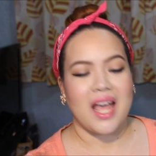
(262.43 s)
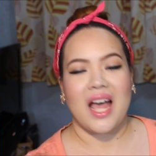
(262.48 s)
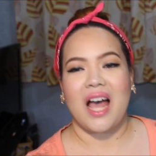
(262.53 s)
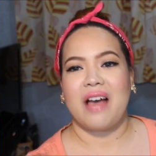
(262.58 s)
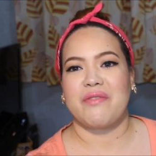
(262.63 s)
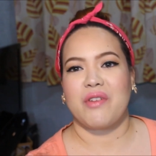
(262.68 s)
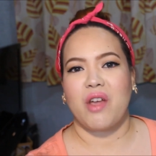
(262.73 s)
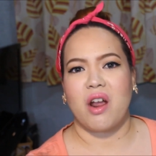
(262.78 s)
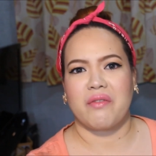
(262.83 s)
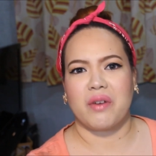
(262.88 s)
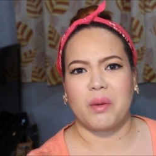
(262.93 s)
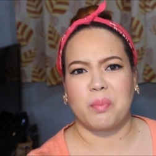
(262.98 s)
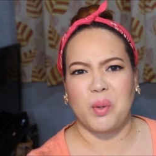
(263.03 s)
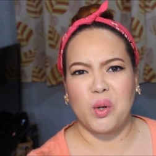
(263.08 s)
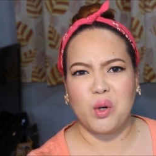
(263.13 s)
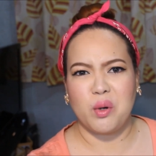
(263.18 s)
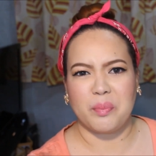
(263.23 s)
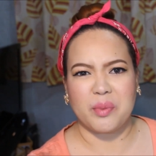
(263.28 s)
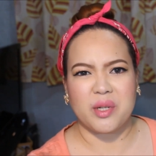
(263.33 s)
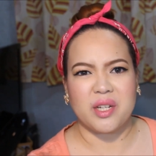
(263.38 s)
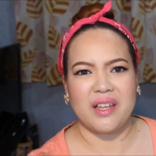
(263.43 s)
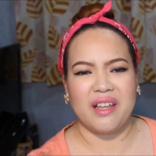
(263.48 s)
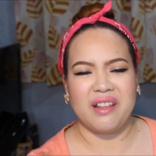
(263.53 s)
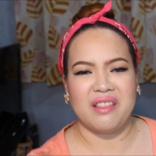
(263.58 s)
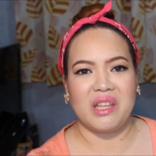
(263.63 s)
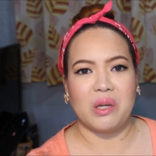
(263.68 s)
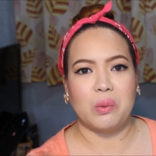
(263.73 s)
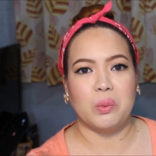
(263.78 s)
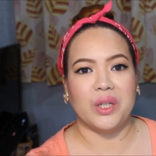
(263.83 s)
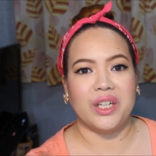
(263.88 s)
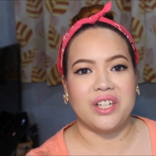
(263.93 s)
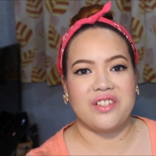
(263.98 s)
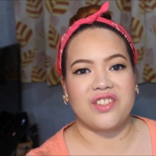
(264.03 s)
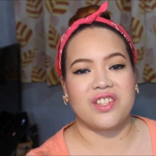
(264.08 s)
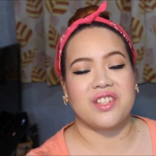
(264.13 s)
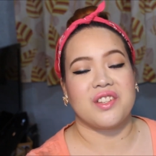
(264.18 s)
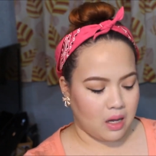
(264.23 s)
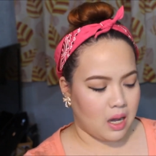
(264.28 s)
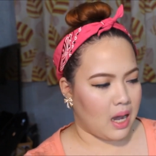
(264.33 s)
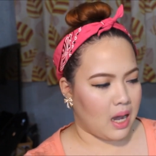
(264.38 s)
Have you ever pooped in the
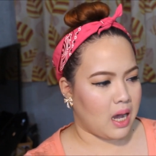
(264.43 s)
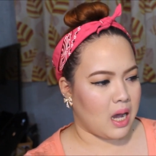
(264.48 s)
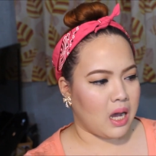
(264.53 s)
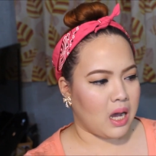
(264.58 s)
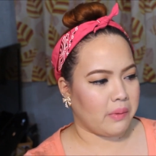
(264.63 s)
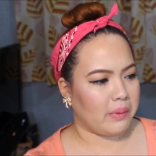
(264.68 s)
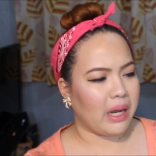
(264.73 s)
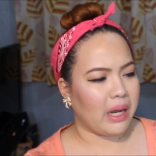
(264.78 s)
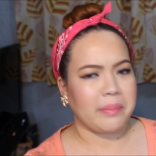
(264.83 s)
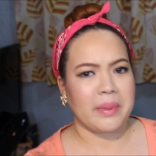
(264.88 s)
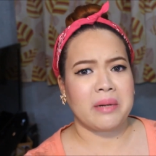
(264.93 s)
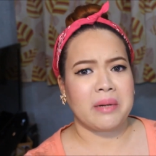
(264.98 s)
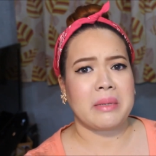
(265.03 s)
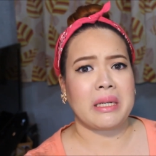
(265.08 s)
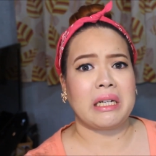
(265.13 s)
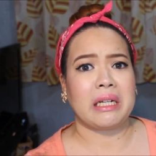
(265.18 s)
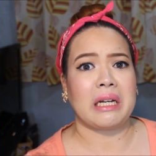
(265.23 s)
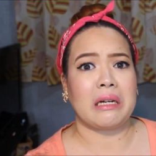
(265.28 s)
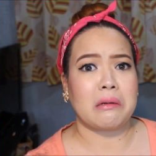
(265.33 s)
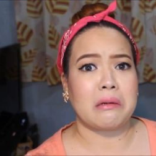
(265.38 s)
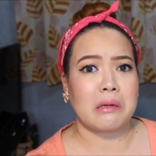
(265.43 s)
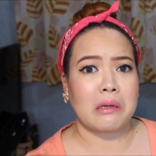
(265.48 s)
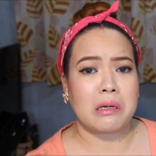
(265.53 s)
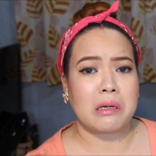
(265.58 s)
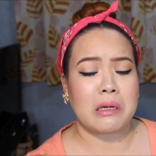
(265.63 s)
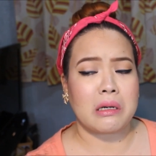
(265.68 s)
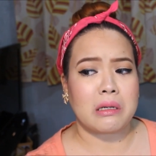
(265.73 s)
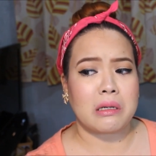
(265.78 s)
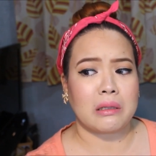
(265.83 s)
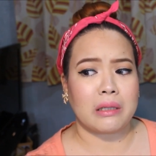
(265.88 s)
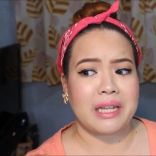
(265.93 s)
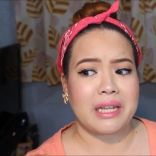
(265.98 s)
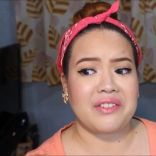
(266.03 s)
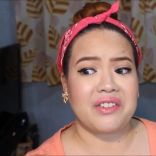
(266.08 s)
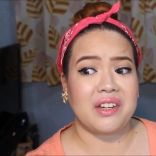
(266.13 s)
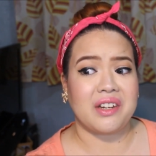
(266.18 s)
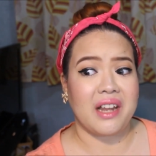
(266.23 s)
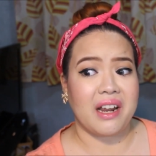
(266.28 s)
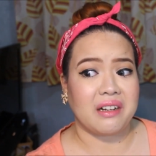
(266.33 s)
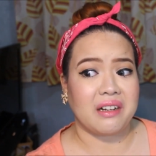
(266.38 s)
woods? Wala pa naman ganong
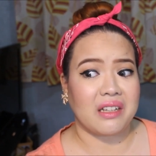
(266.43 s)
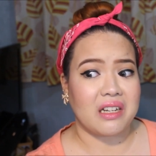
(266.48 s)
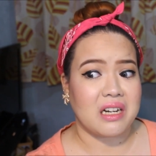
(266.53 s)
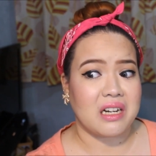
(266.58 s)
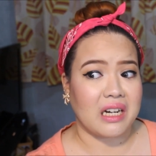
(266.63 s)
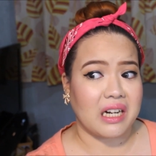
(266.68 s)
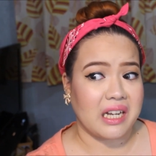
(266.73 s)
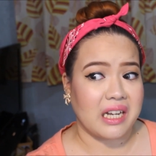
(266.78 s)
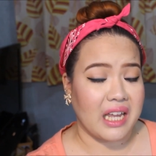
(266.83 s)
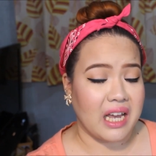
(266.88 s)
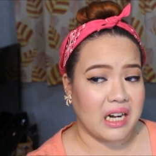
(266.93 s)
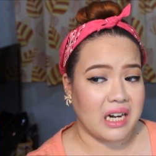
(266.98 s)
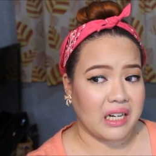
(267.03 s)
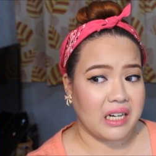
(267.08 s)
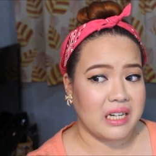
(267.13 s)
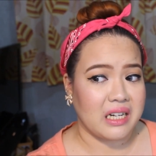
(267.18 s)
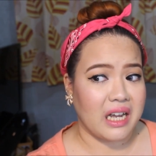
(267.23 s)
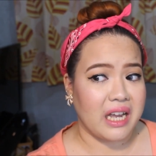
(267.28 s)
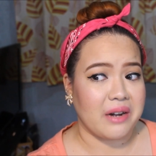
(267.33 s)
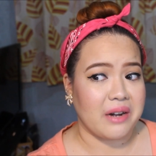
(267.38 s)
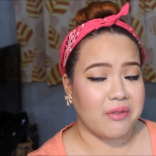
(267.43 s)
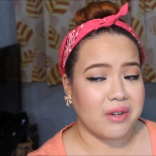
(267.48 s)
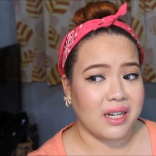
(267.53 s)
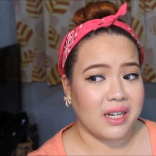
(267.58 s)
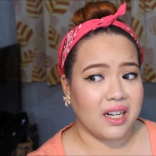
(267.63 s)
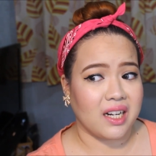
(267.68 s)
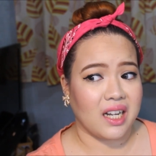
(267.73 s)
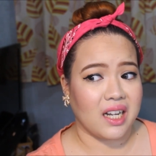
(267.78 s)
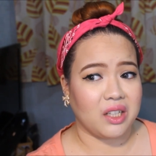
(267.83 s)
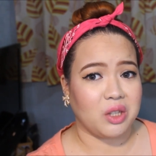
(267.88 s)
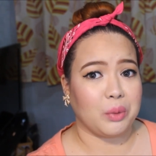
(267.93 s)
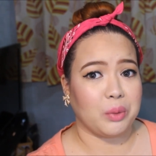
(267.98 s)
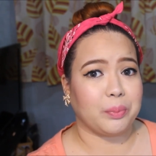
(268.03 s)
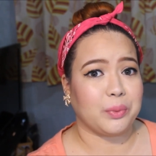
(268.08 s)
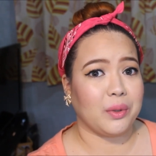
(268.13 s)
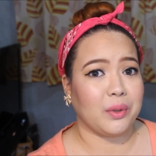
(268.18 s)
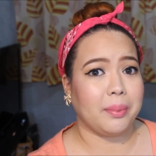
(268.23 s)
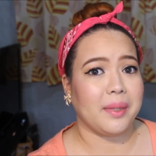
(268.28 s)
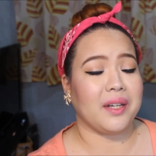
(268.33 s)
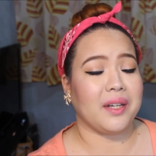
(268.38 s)
insidente na nangyari na I really had to
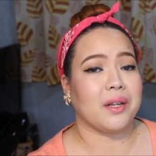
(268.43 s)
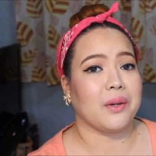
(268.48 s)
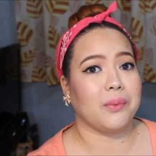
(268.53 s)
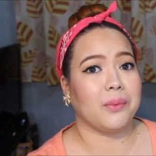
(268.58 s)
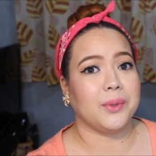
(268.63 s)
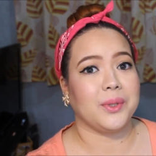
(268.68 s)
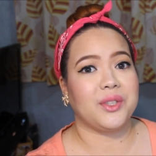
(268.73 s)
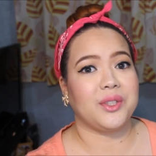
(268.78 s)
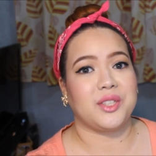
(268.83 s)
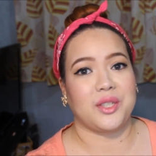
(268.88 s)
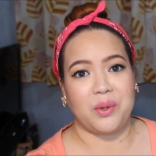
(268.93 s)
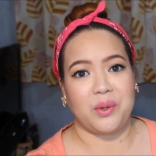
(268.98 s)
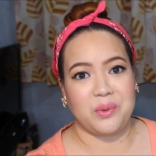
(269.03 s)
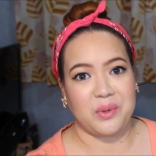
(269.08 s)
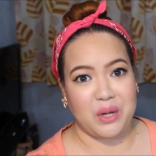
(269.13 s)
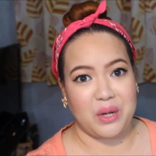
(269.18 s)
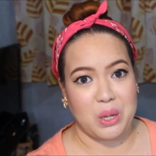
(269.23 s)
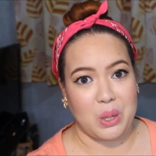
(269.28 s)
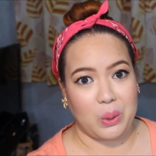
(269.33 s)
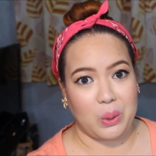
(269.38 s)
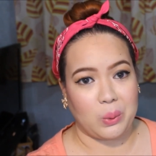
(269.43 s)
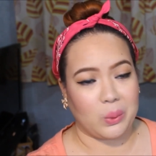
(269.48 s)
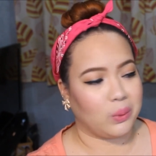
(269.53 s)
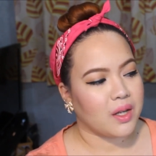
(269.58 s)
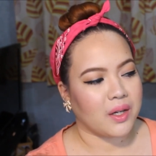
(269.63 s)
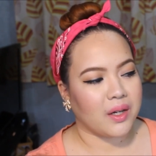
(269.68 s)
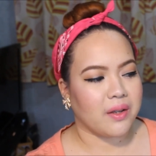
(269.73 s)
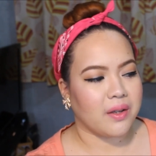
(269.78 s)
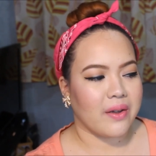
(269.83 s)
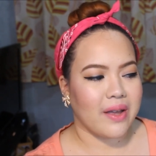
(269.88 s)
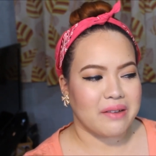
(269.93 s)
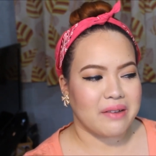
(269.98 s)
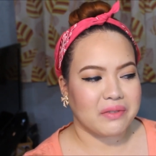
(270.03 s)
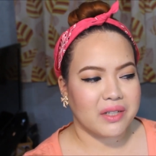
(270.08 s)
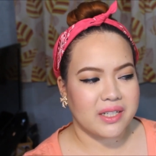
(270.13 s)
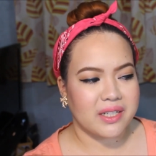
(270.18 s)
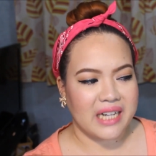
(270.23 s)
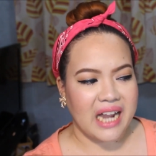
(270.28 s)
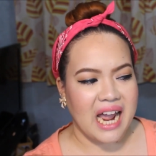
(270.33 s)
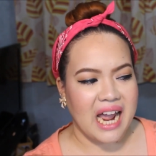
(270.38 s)
poop in the woods, so no. Do you
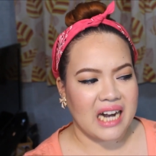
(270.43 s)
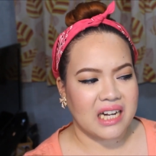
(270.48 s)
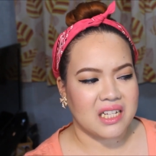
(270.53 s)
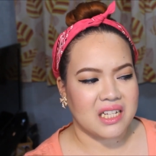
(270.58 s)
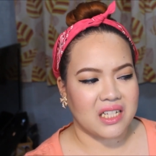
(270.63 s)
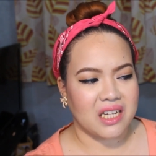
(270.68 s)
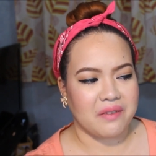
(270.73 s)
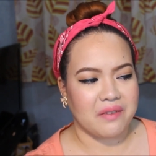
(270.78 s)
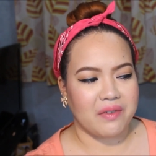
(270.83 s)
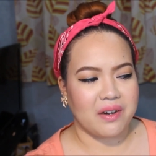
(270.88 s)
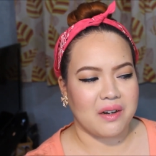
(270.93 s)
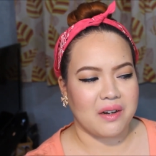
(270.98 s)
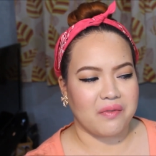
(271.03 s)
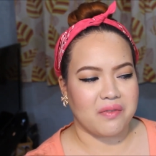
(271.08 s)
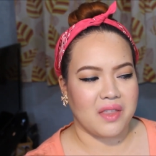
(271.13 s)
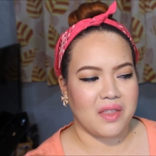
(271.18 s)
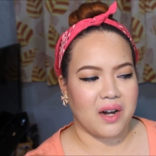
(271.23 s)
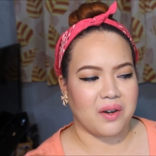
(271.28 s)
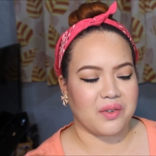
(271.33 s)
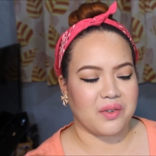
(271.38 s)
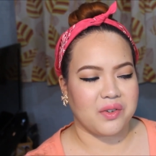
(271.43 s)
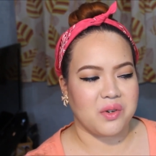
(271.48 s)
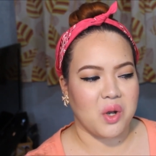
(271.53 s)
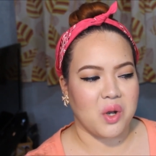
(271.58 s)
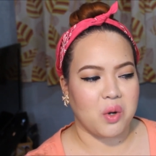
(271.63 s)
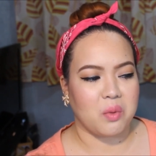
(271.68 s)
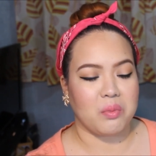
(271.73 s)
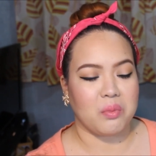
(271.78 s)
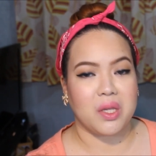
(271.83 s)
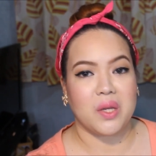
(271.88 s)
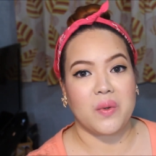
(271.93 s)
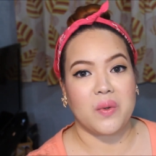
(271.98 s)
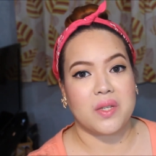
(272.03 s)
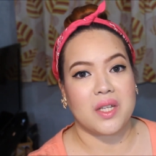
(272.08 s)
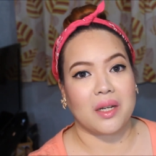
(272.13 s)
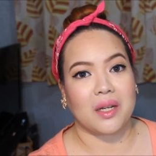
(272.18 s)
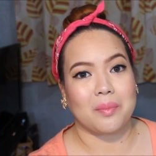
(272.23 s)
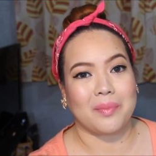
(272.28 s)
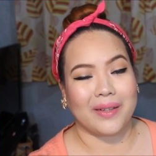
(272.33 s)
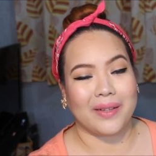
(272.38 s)
ever dance even if there's no music